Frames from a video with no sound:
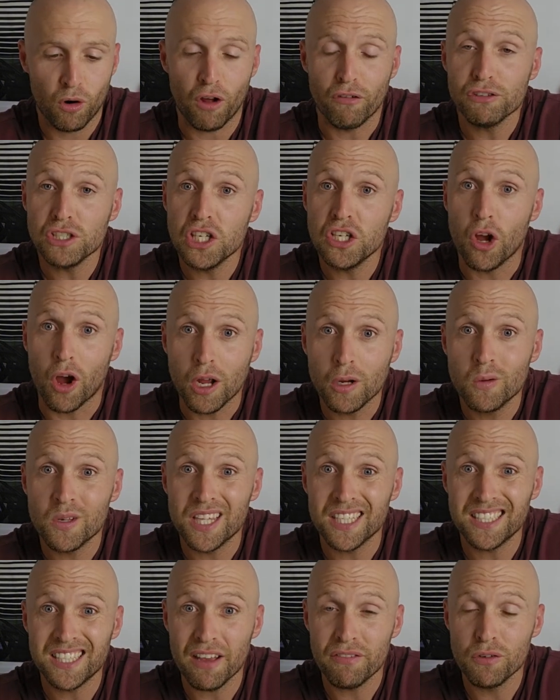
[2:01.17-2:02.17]
Obviously going with
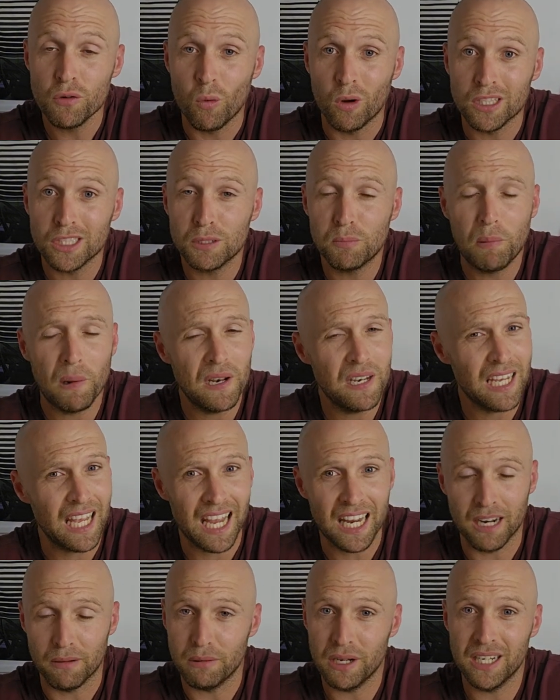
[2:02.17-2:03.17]
the 7-1 split
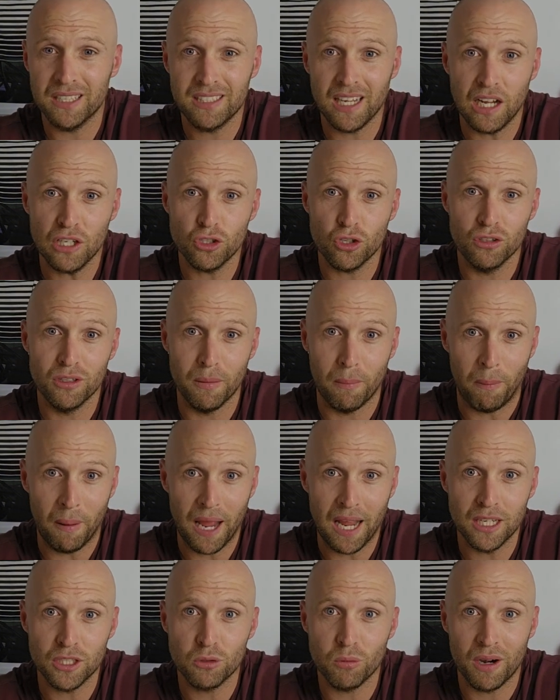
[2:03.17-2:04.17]
again. I'm going to touch on the
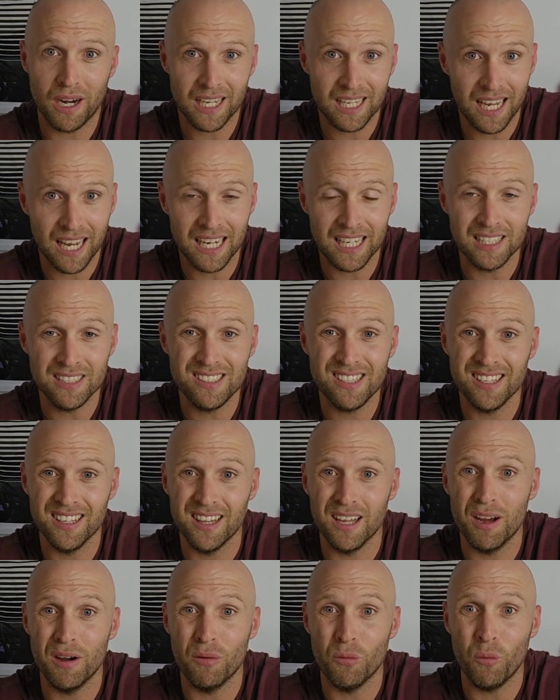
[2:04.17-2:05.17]
bench when I get into
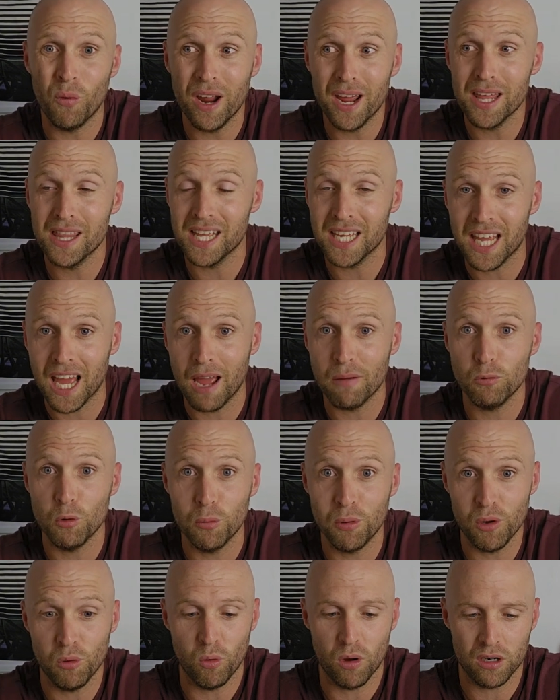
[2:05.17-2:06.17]
where the game will
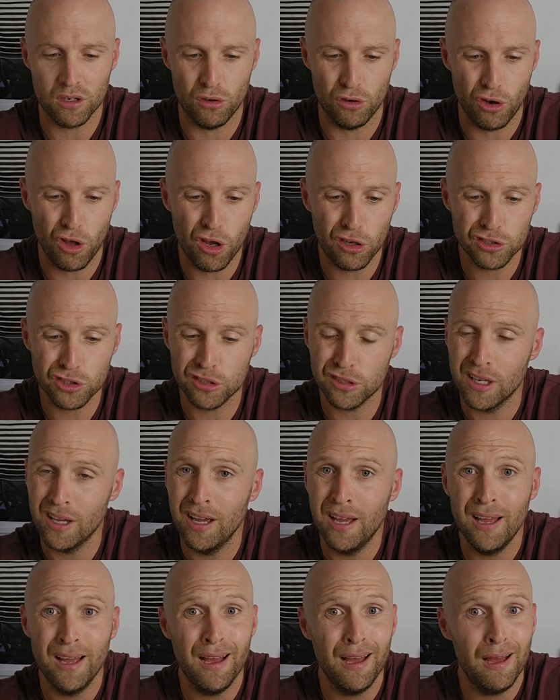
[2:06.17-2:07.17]
be won or lost.
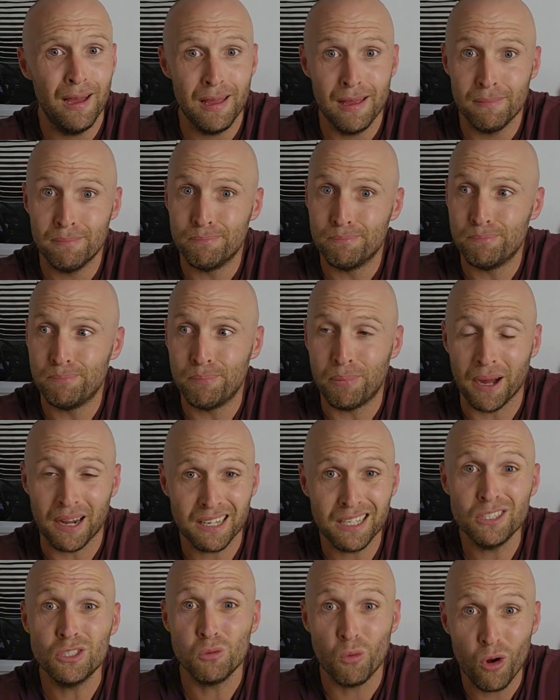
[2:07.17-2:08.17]
But
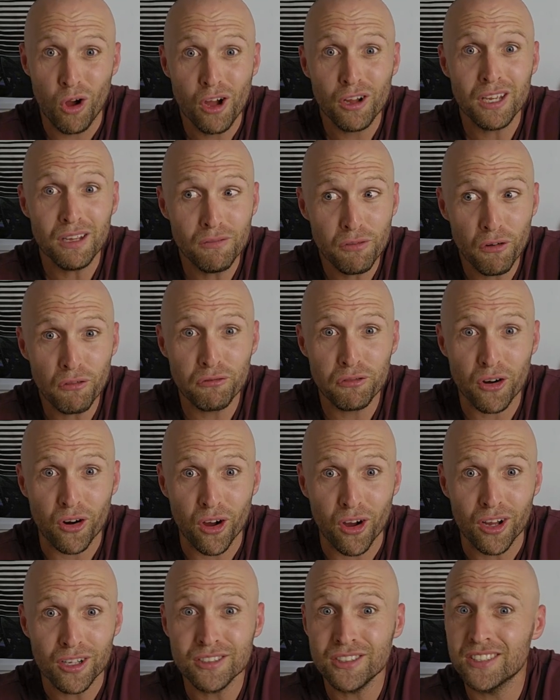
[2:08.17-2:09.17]
it's working for
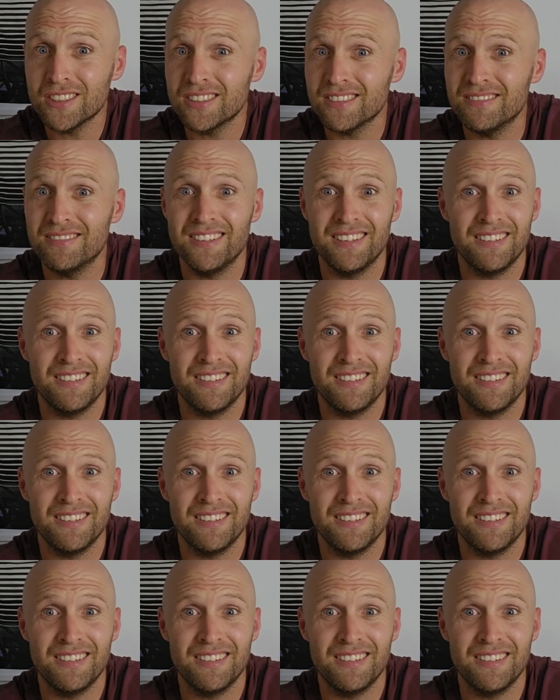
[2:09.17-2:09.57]
France.